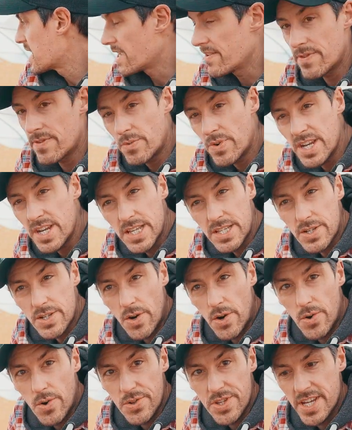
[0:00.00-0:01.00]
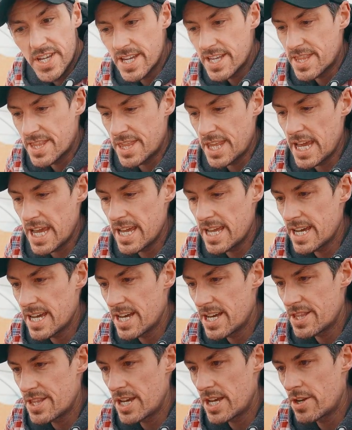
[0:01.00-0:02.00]
Even when it's cold, they
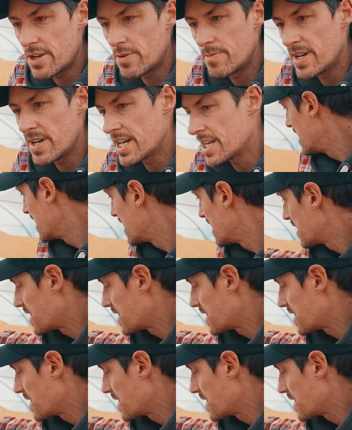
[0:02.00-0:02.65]
don't mind.